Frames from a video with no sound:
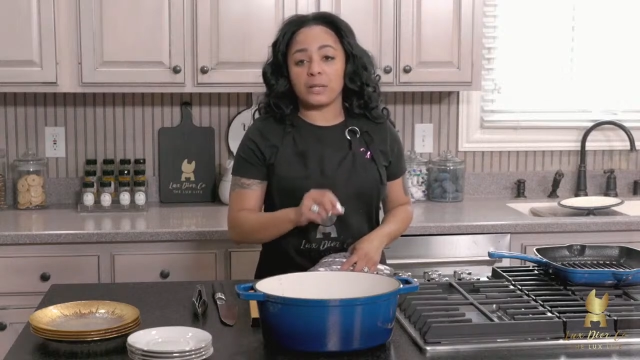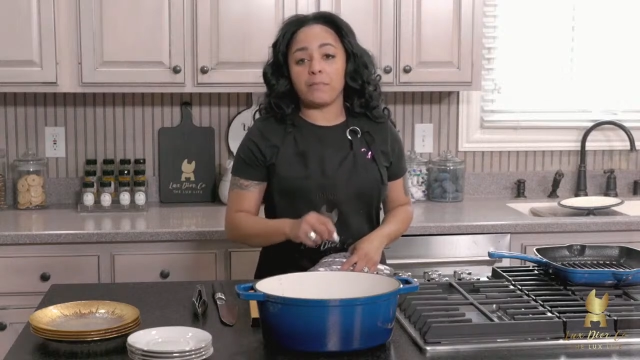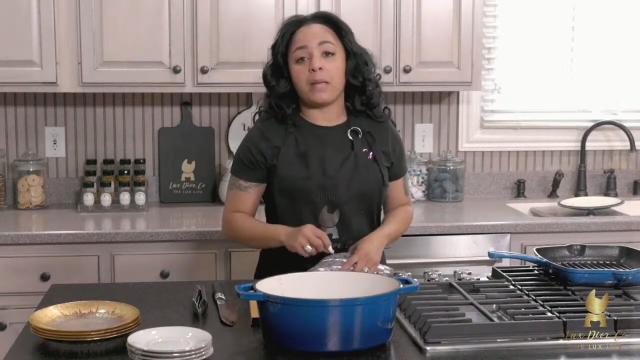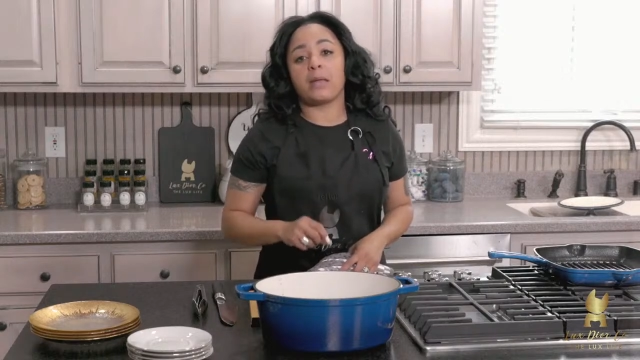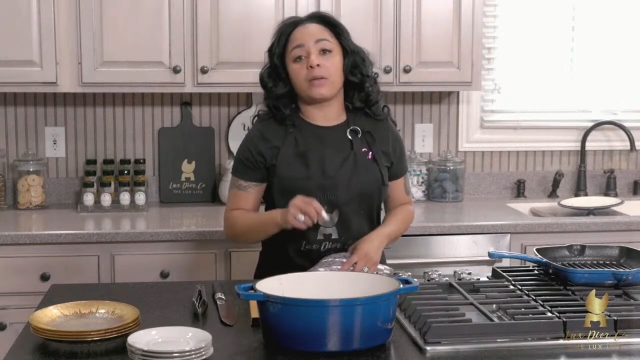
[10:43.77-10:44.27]

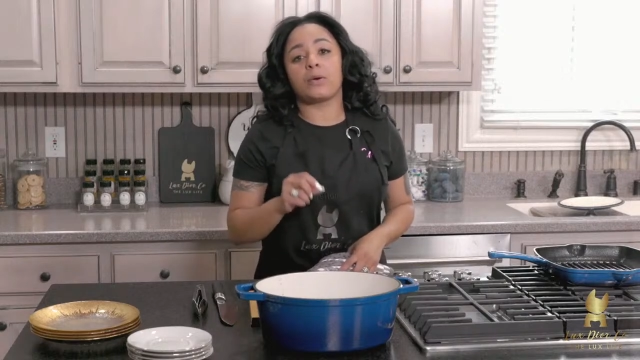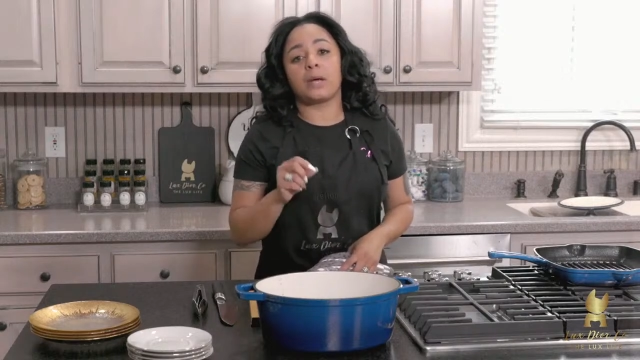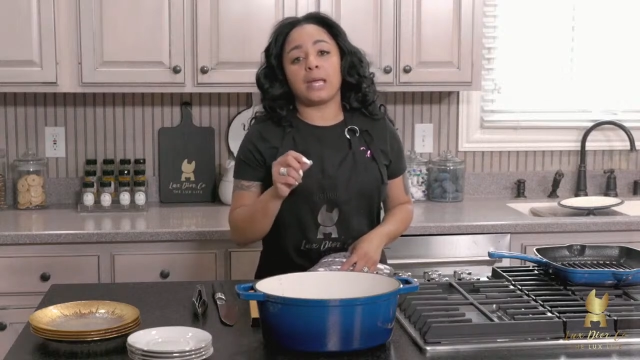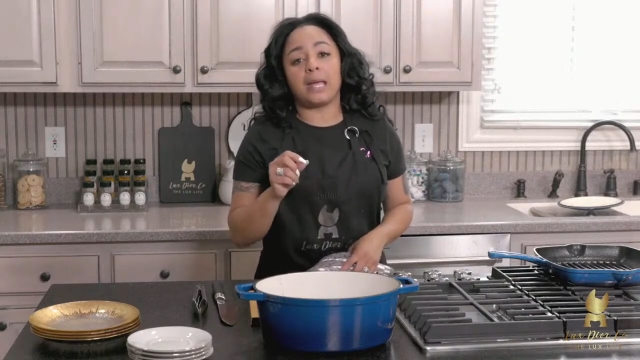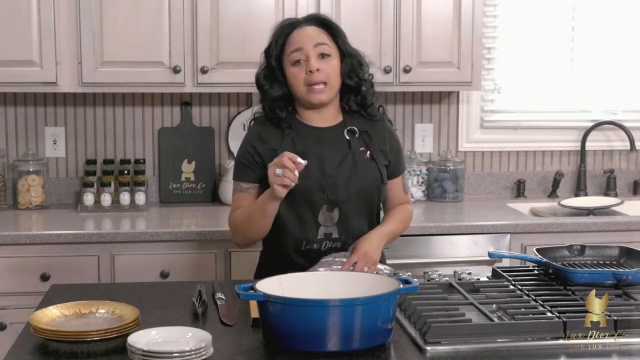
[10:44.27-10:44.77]
tomato,
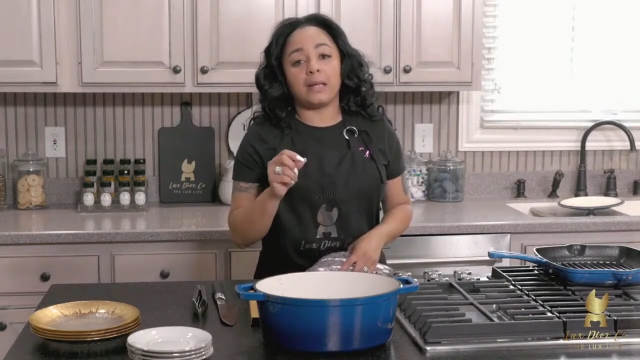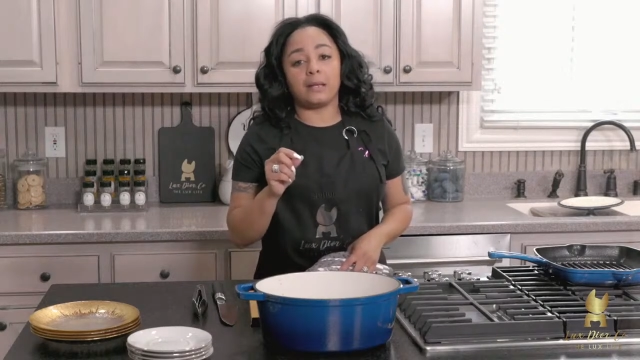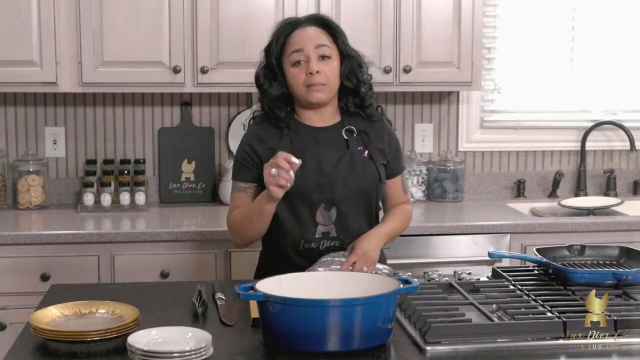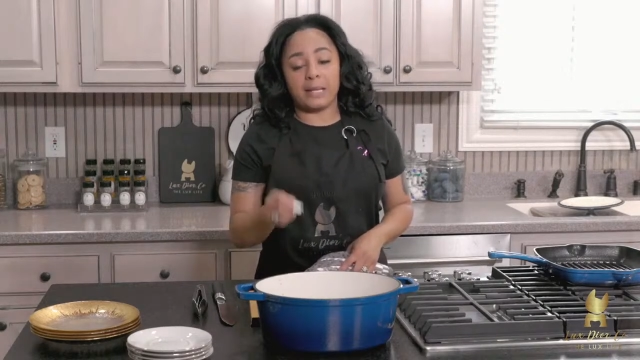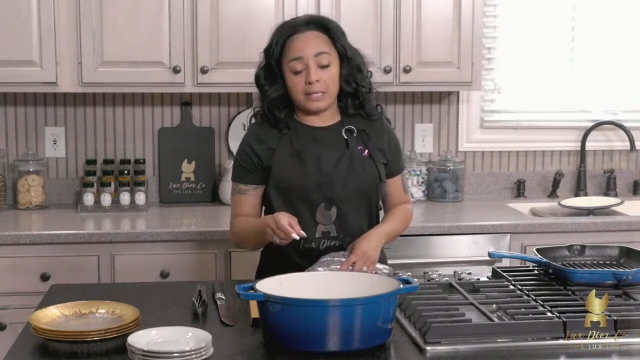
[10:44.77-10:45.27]

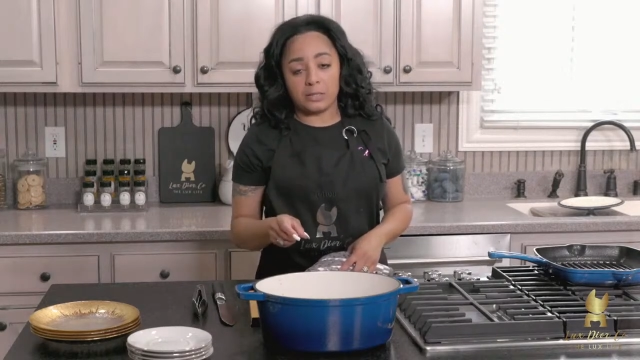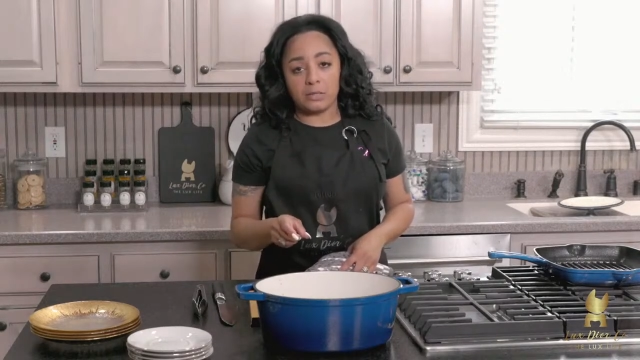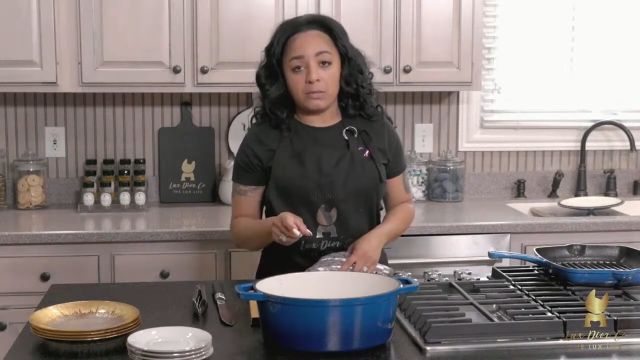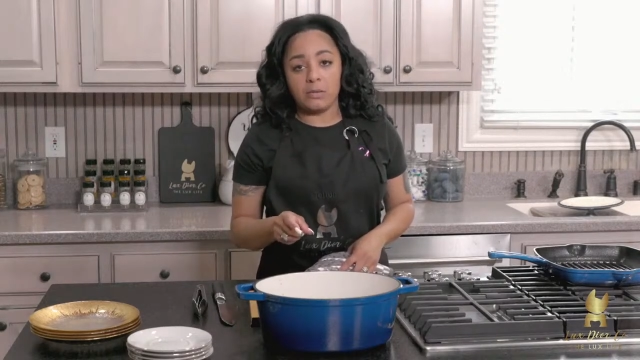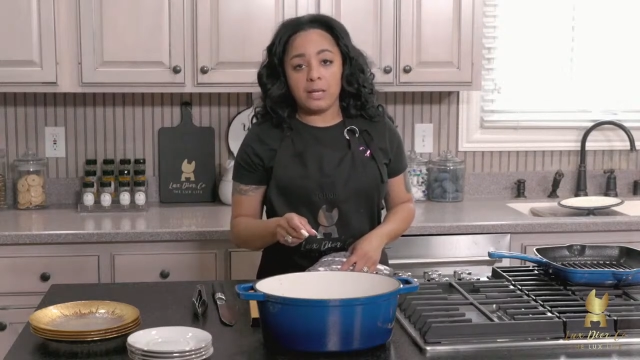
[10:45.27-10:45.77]
and
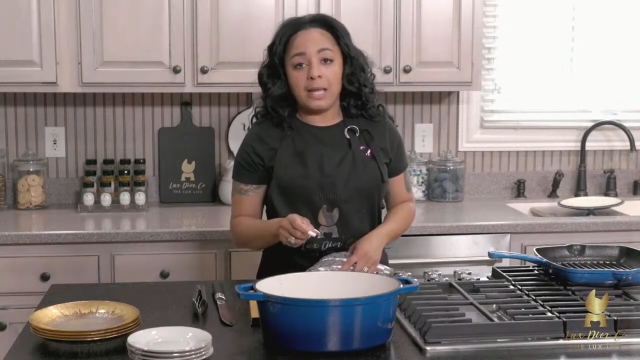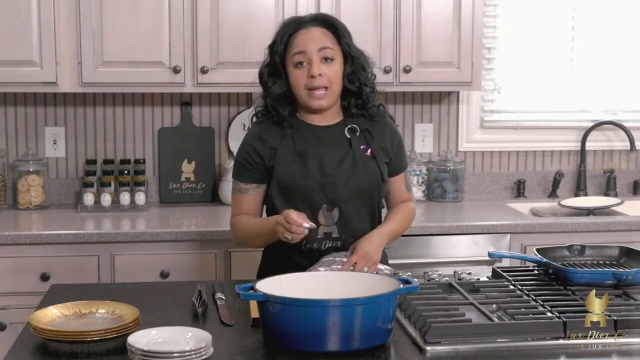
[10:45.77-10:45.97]
basil,